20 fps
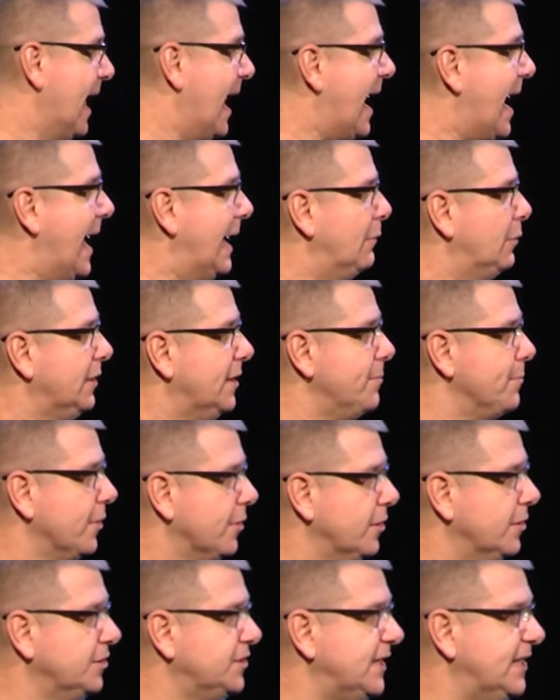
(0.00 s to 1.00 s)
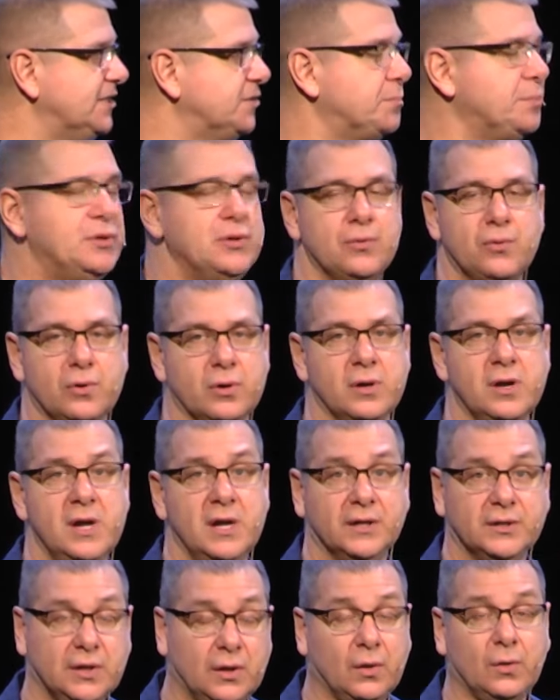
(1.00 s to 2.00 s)
I will emerge as pure
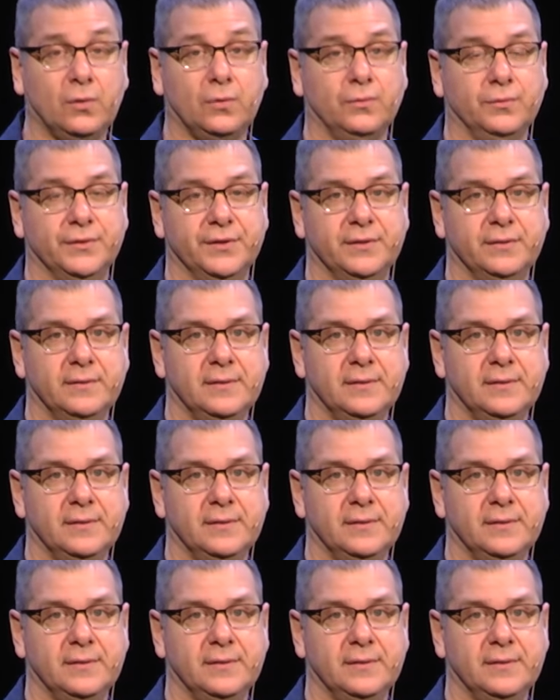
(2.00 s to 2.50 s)
gold."